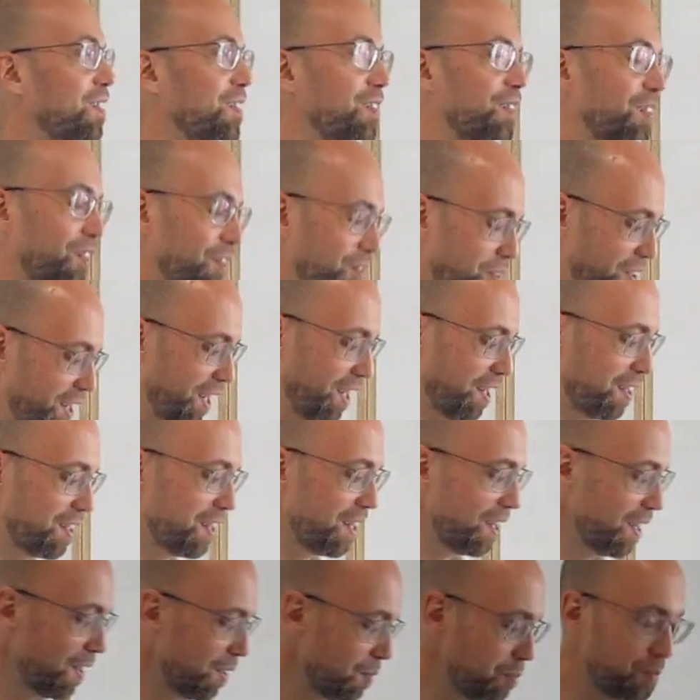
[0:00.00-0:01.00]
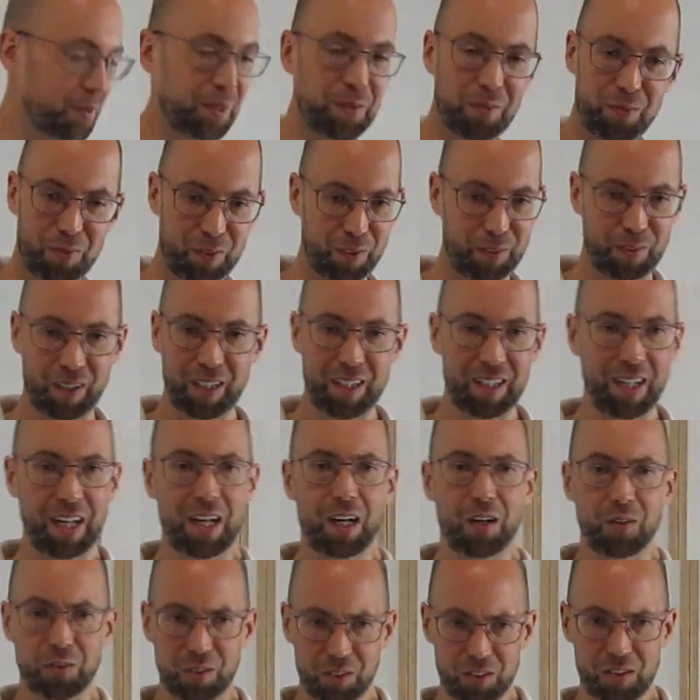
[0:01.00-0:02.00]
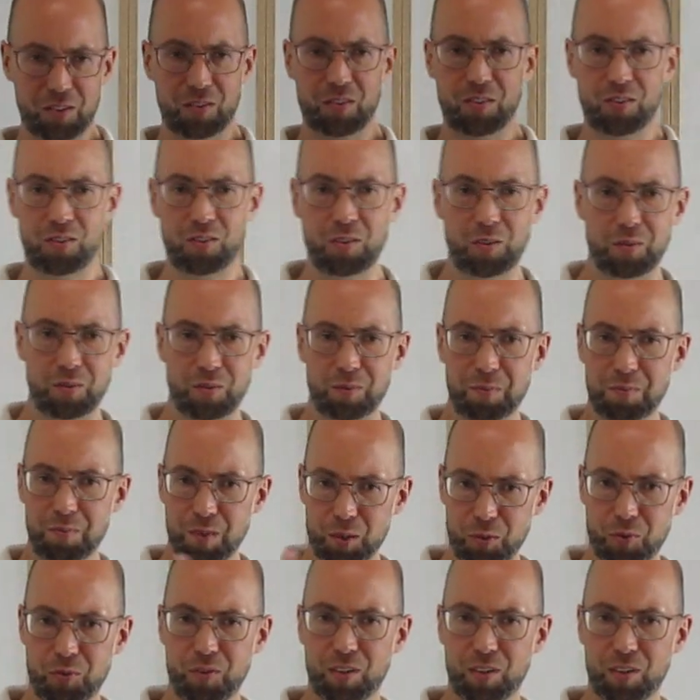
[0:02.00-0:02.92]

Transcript: Okay, but for right now, just assume most